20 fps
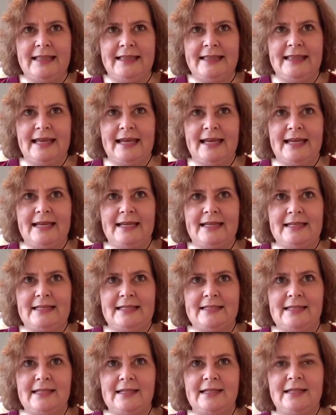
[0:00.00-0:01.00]
There's,
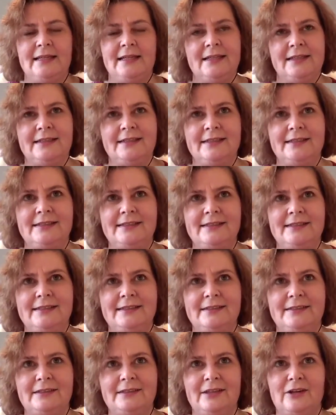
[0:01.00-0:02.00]

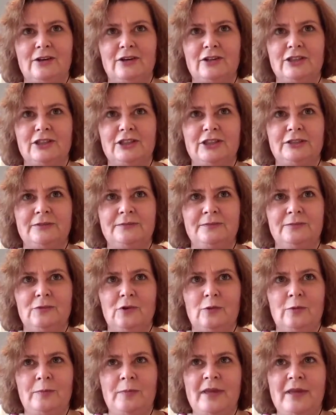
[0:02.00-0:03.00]
gosh,
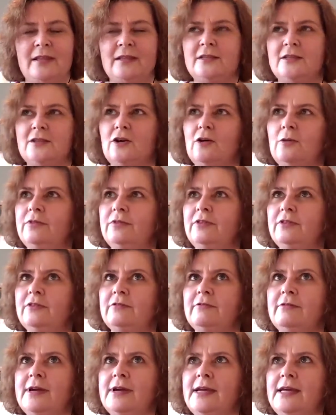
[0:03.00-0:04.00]
what would be the top
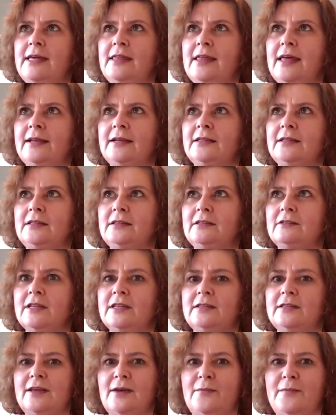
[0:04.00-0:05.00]
three then? Because
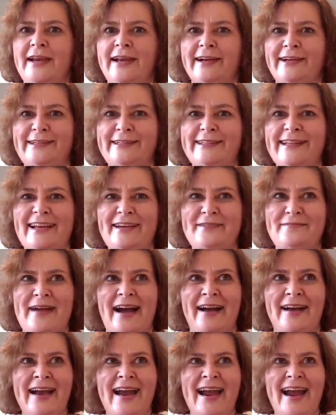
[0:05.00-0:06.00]
there's so many I could tell you
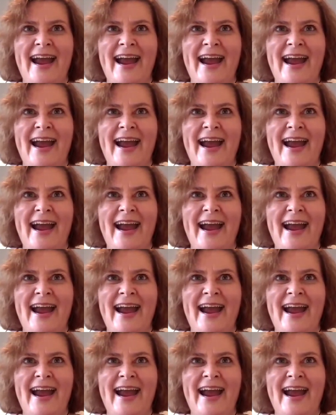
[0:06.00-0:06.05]
about.